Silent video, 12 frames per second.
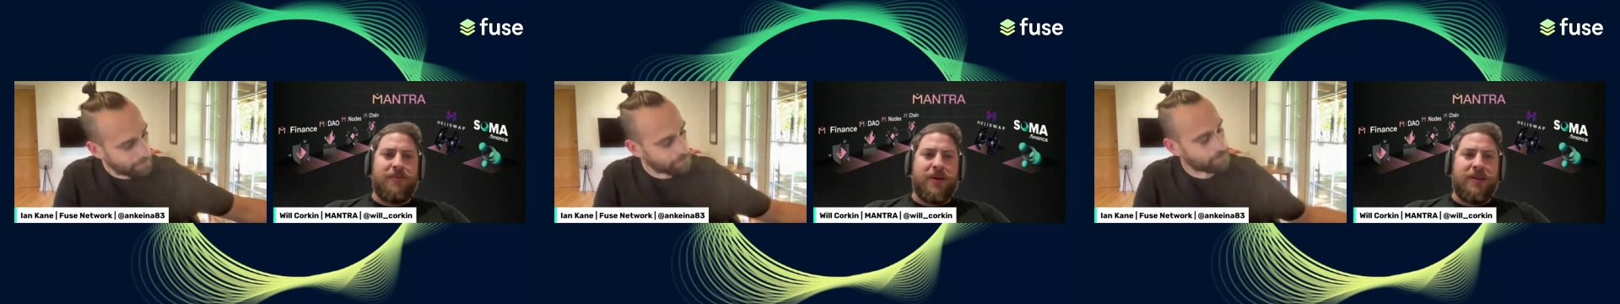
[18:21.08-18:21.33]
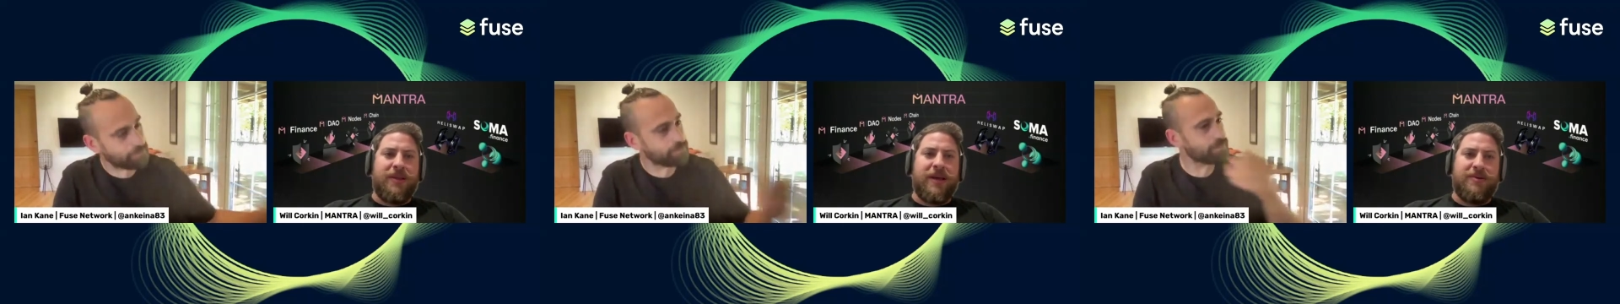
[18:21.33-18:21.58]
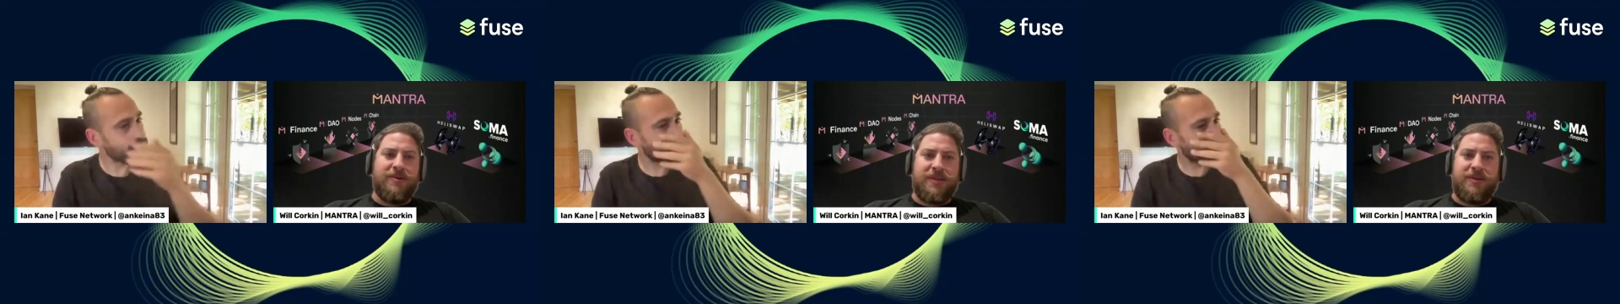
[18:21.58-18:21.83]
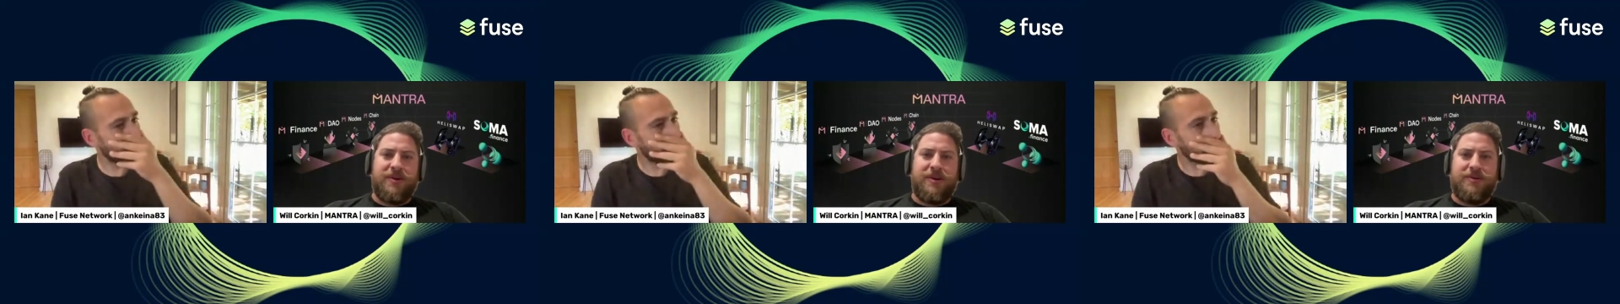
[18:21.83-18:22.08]
Speaker 1: with layer
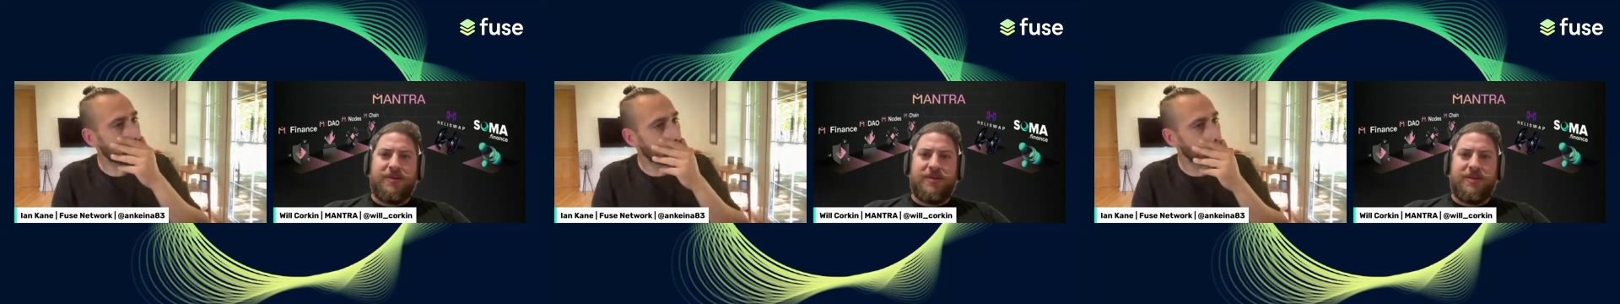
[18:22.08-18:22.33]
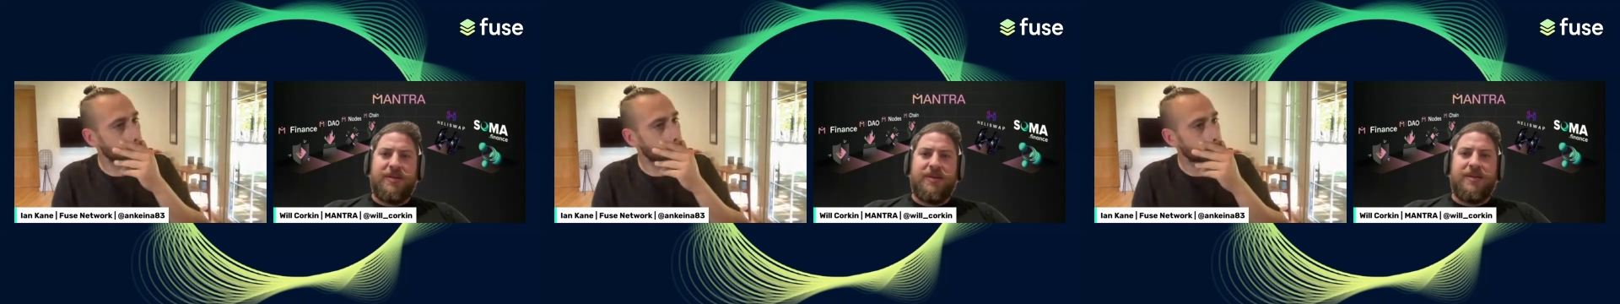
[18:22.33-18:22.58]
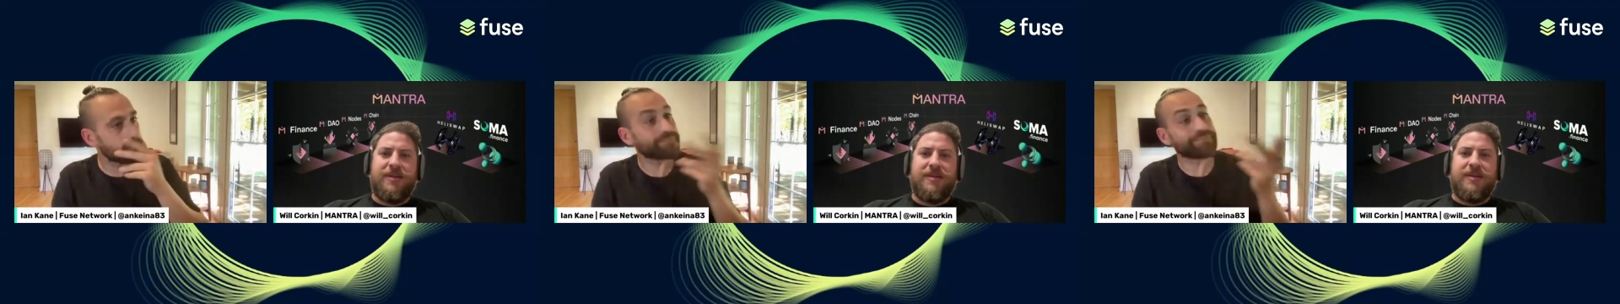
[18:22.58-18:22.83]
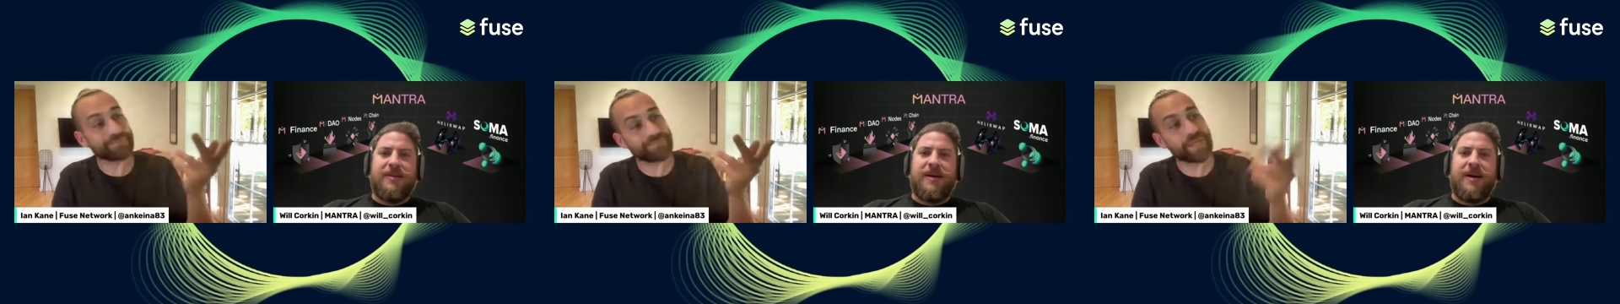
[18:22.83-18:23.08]
zeros
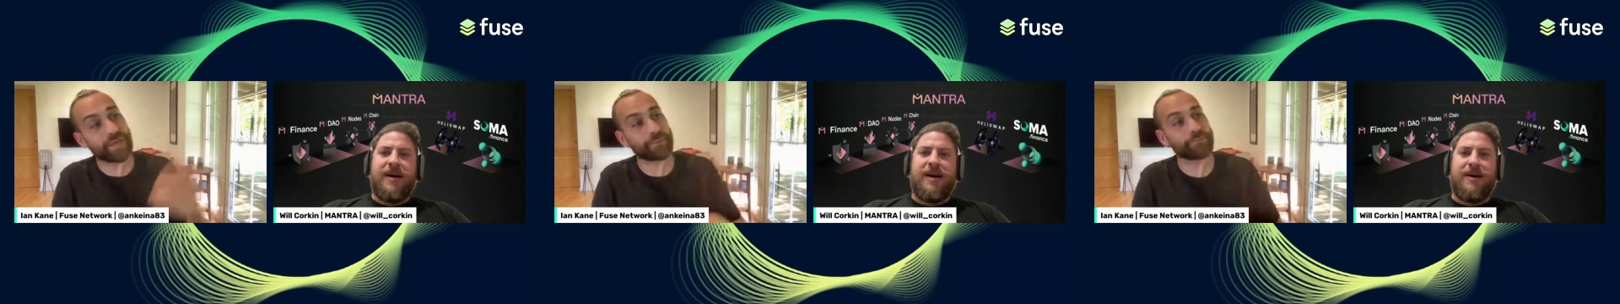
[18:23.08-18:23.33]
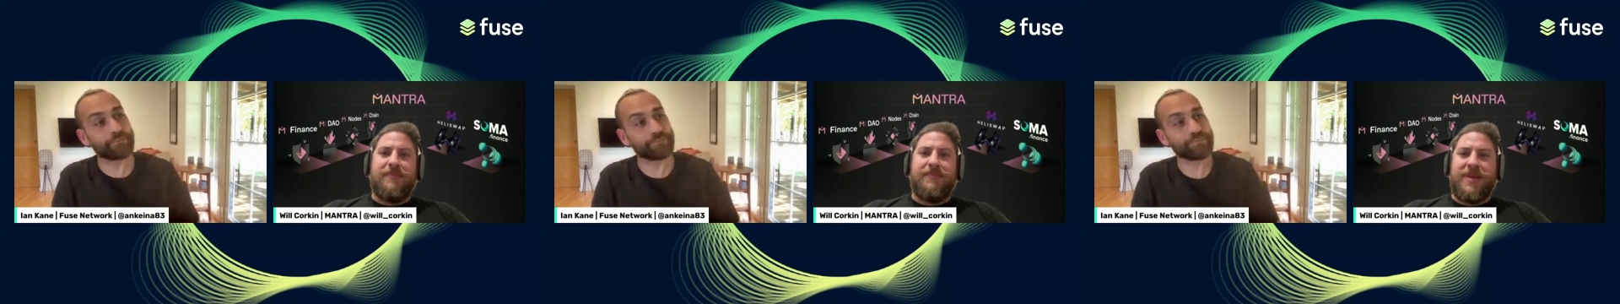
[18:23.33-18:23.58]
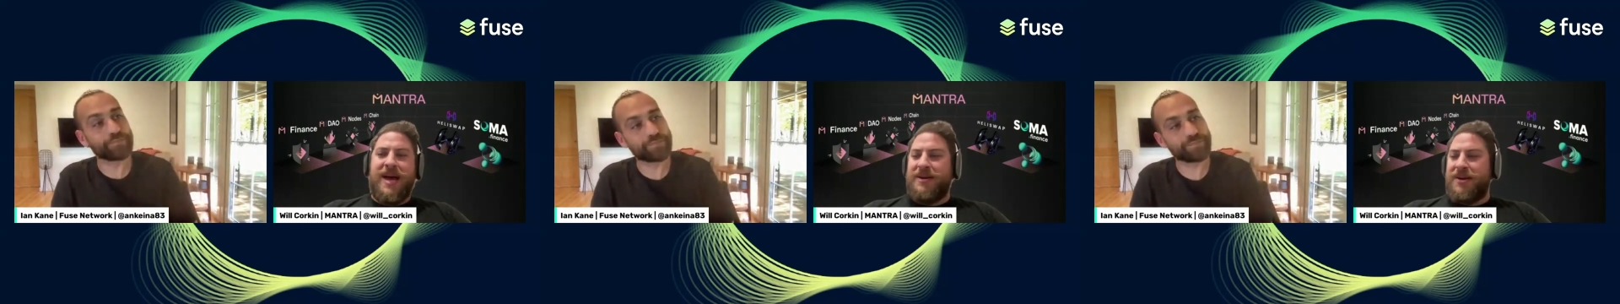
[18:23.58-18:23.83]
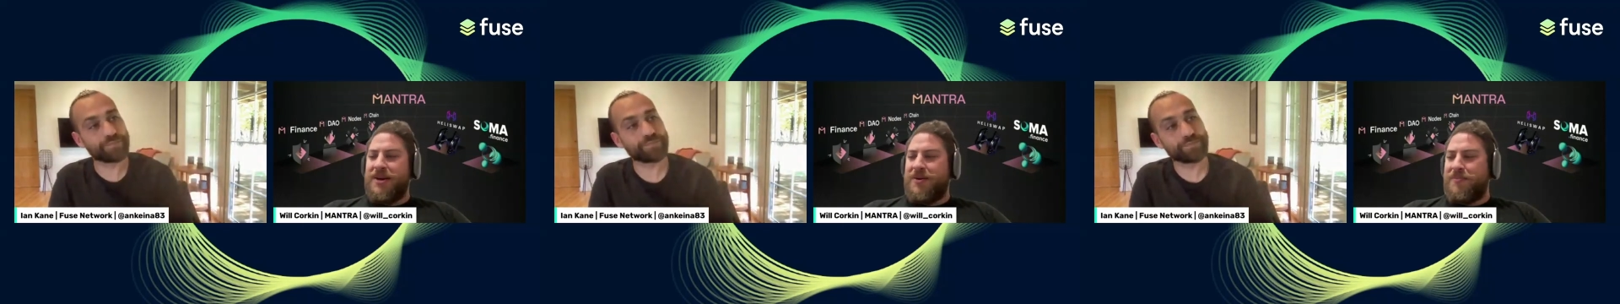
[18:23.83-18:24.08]
yeah. um,
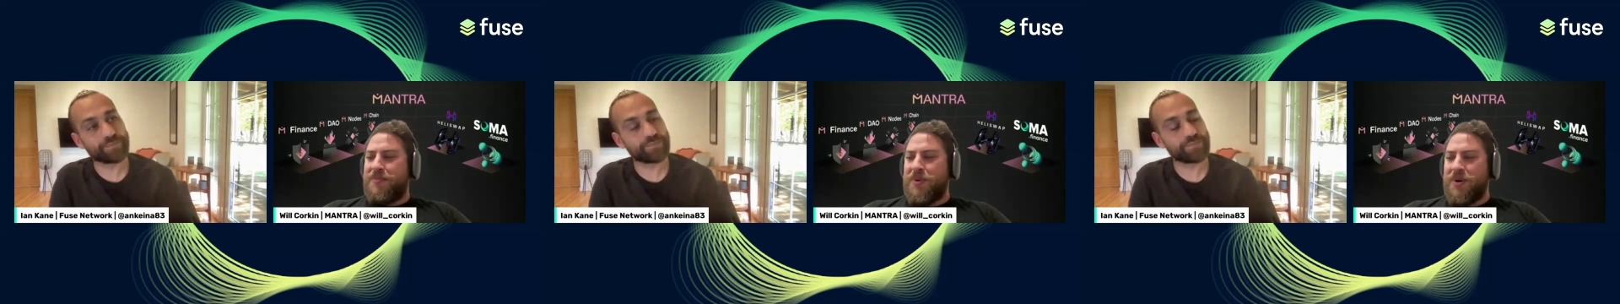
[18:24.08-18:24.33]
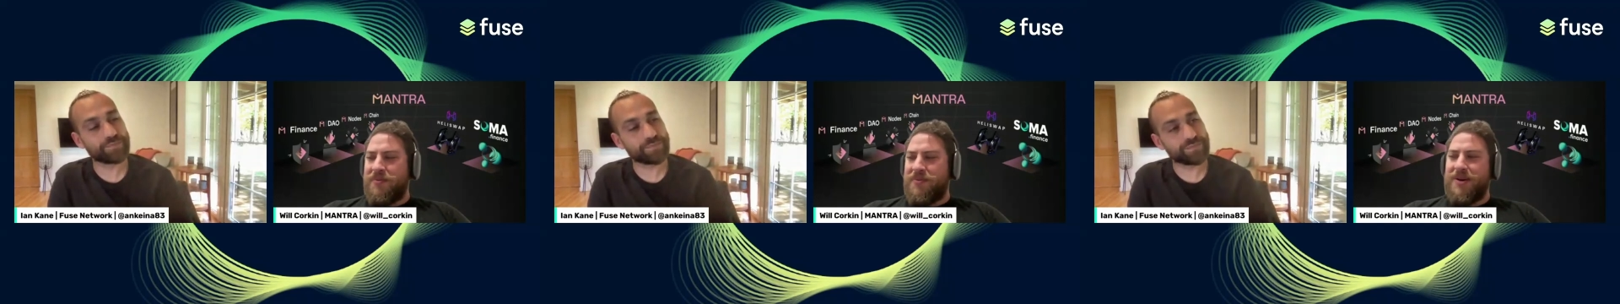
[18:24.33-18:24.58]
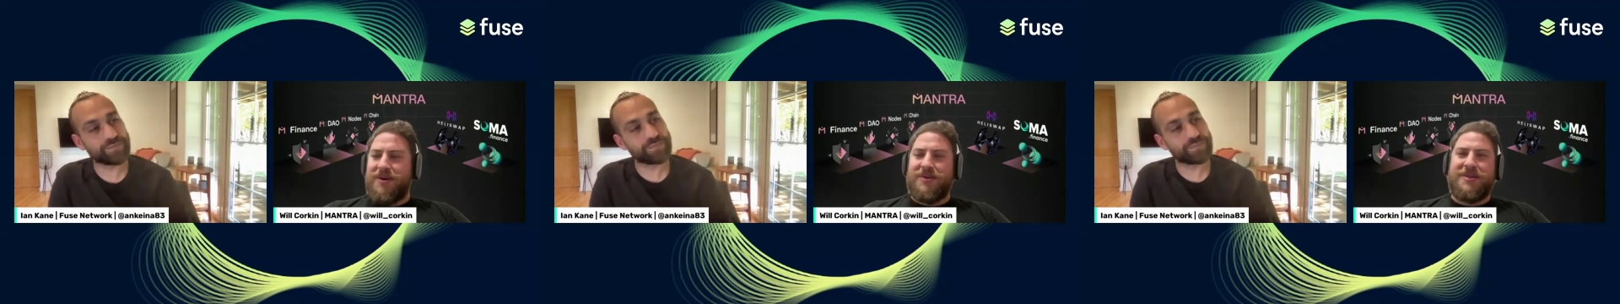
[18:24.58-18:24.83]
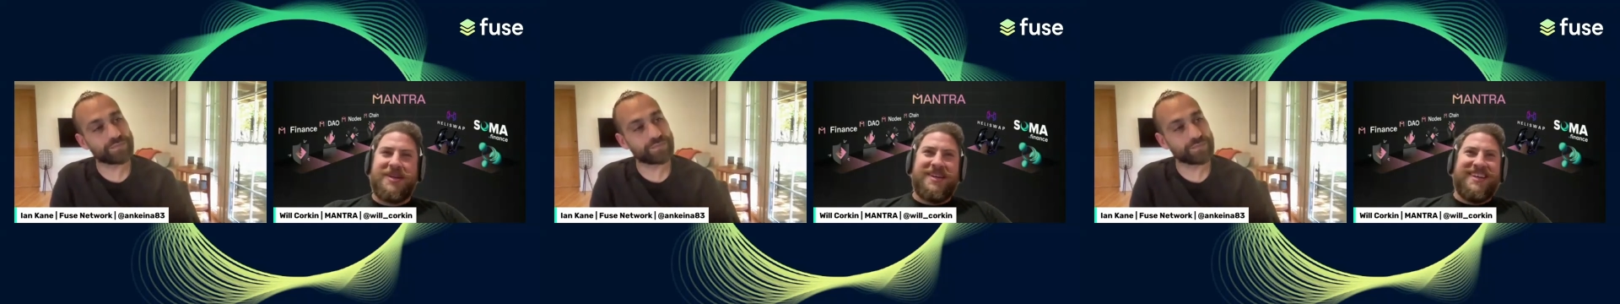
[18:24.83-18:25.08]
that you know more of
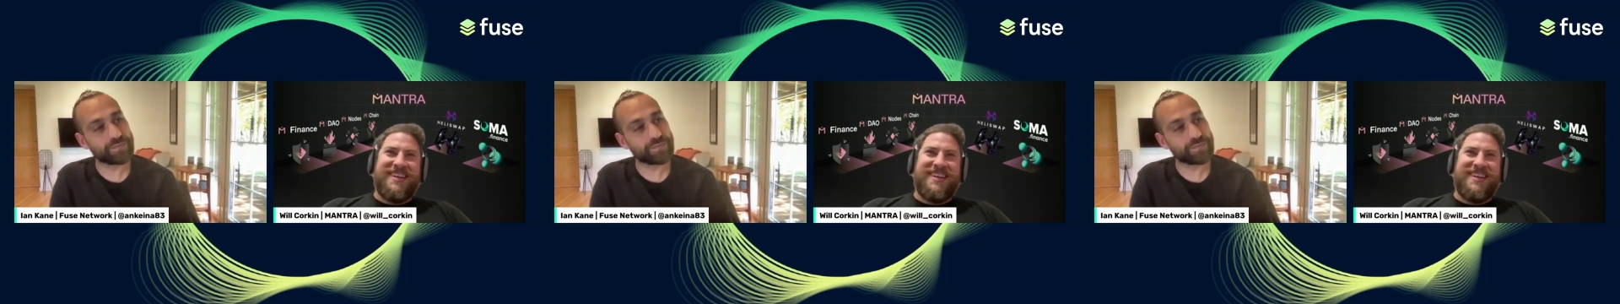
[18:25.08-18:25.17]
those